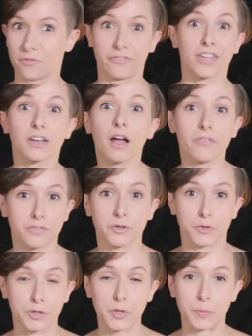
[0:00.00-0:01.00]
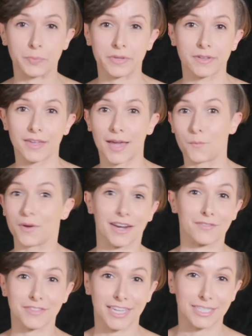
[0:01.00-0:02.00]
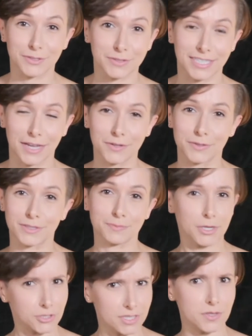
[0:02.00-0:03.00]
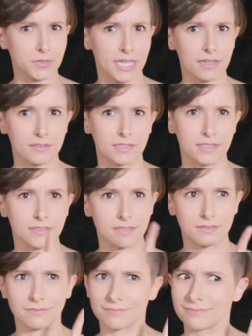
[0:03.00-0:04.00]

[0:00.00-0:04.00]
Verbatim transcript: feed off the group and whatever they do tell you, especially those hecklers. So